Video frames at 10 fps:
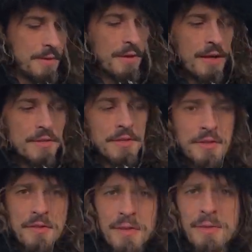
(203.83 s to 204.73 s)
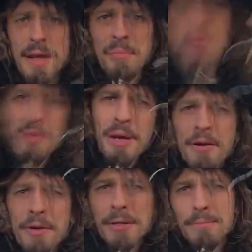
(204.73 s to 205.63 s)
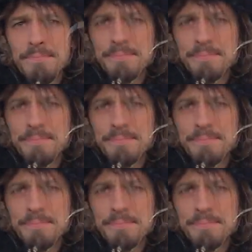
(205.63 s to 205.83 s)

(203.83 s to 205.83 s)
So yeah, as you can see when I pull them out here,